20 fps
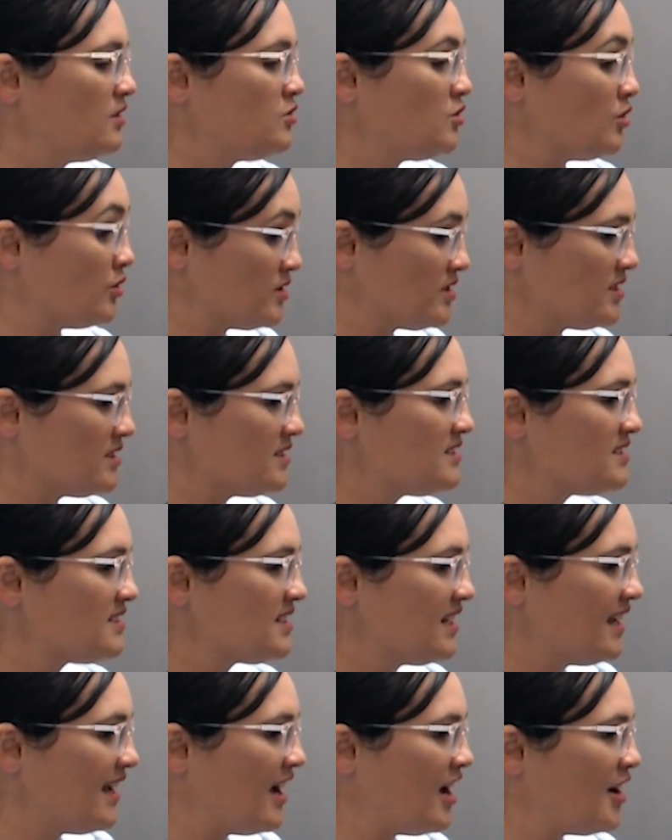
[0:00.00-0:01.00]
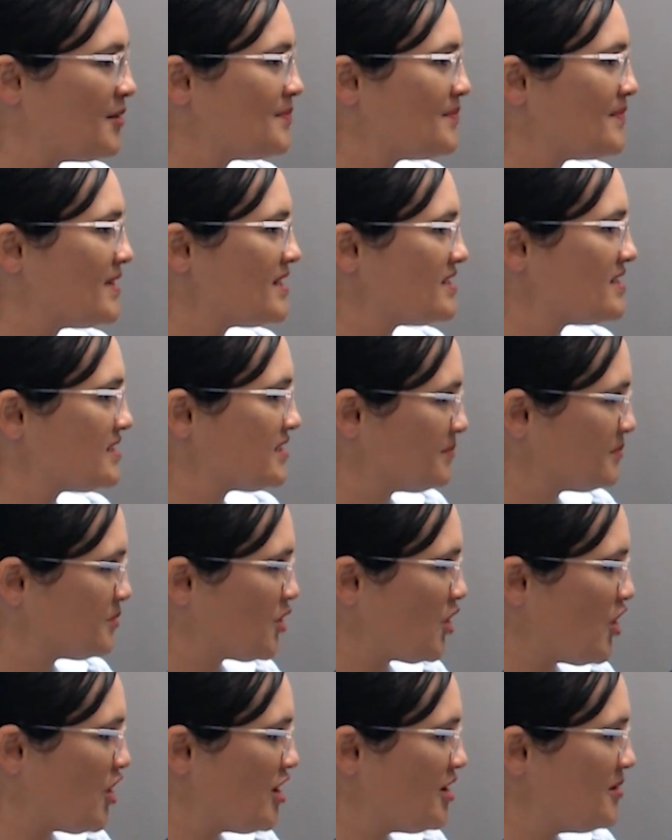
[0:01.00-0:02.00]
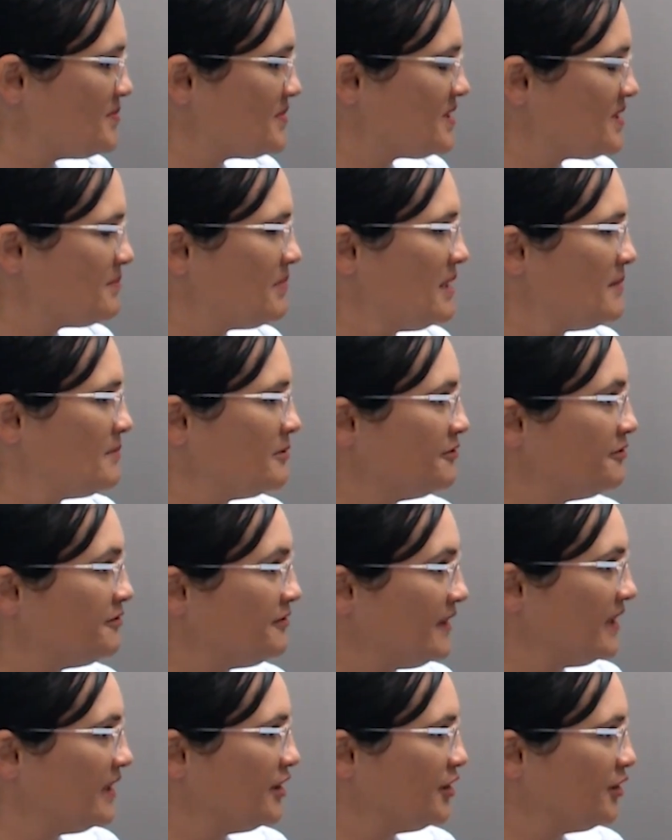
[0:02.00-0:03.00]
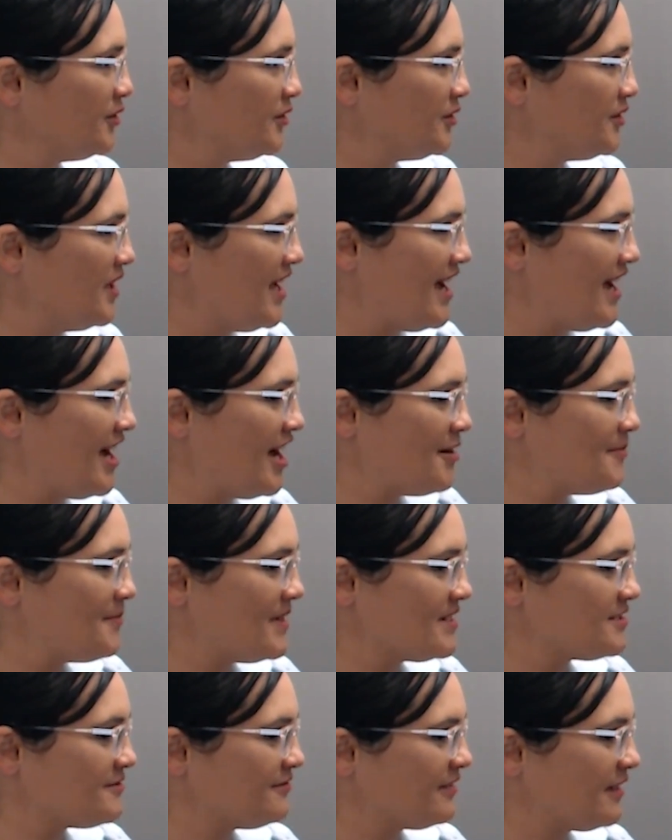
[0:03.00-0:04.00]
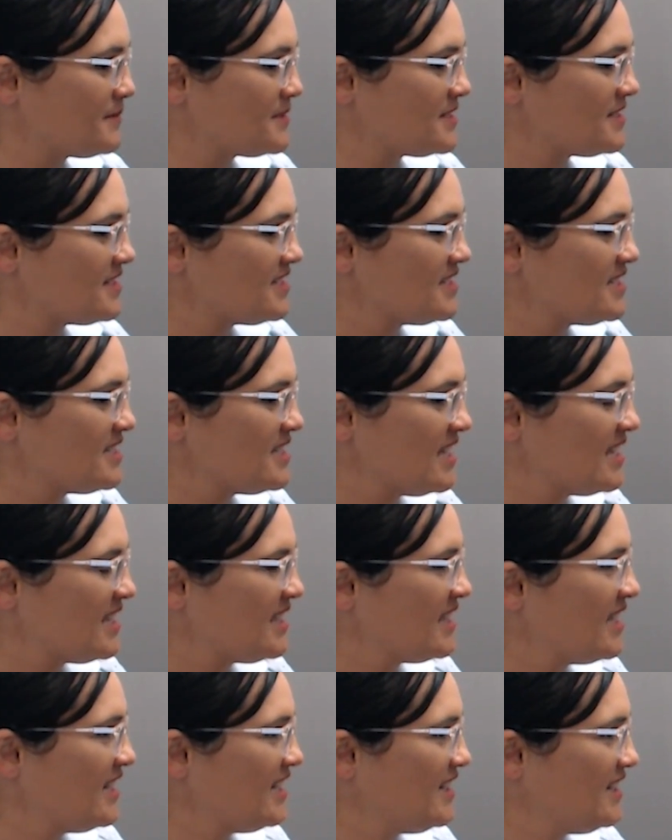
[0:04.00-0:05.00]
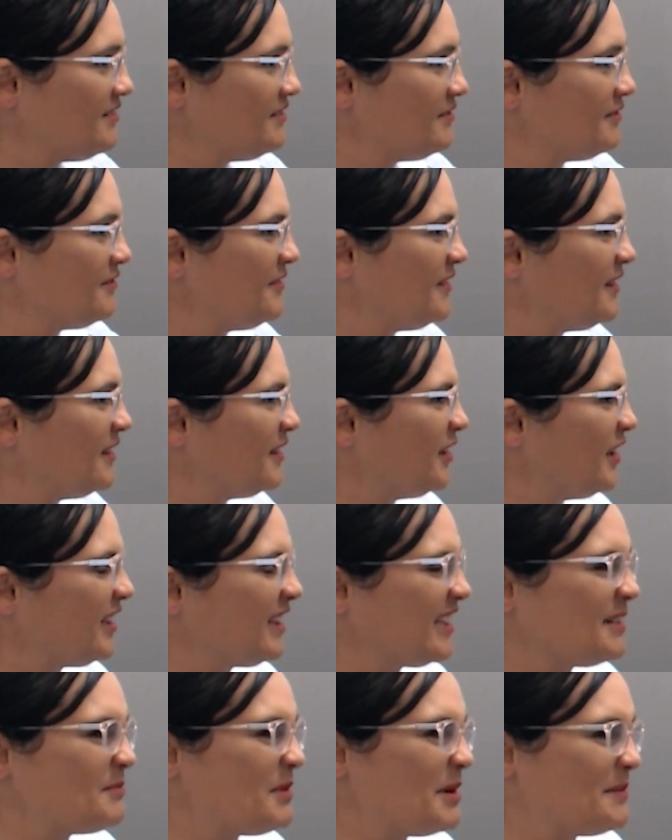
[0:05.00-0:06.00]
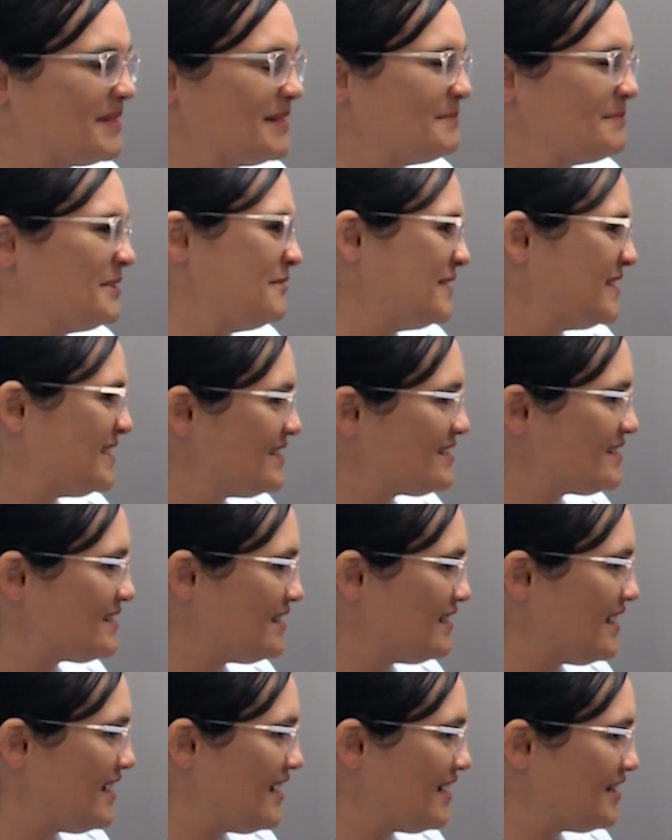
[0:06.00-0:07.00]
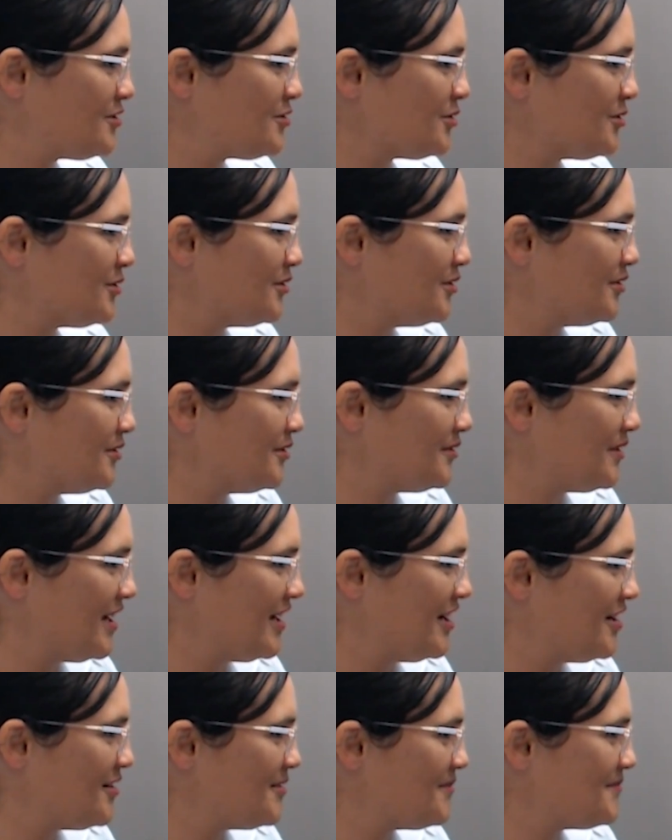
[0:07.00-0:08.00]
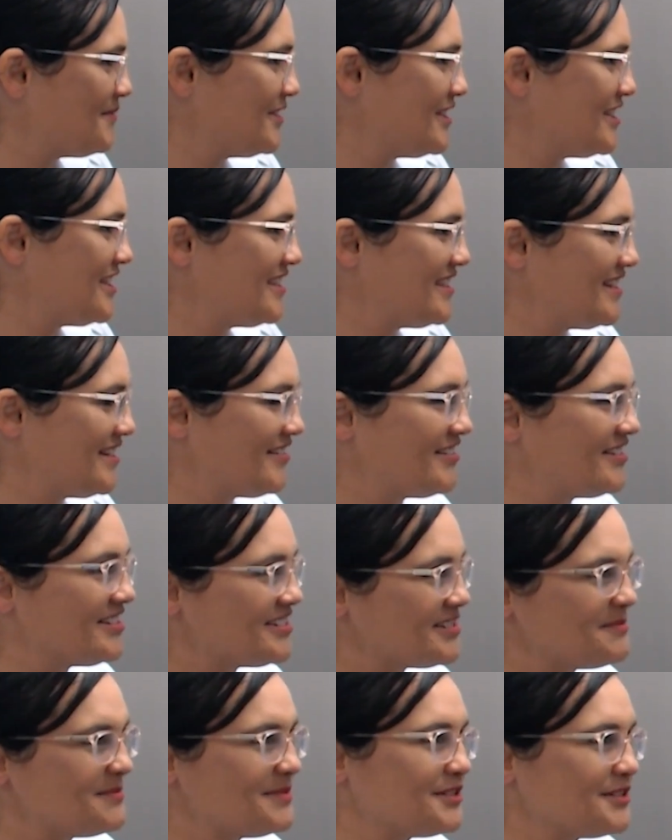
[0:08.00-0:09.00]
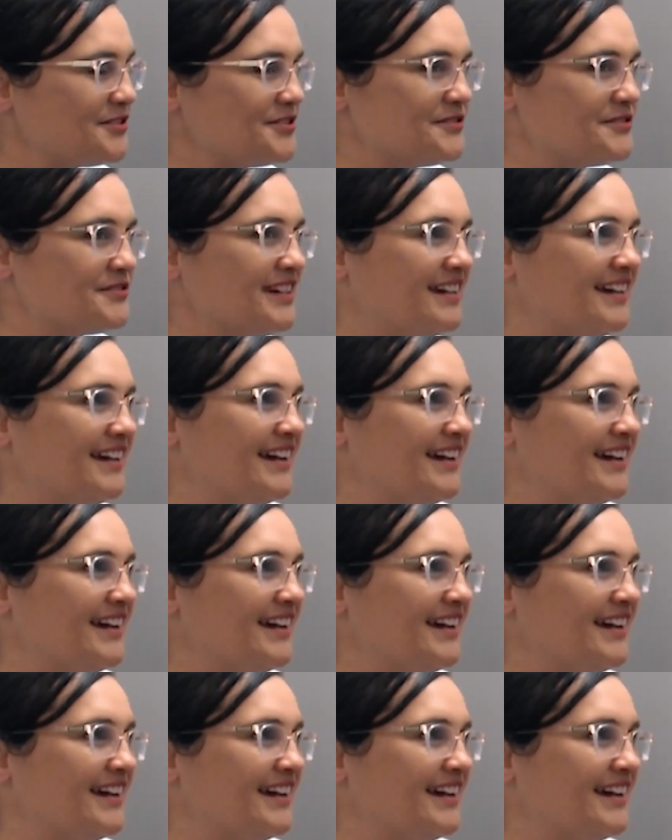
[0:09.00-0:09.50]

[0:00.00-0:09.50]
doctors, sometimes people feel, as a pharmacist, that they feel like there might be a bit of a disconnect, or whether there is a bit of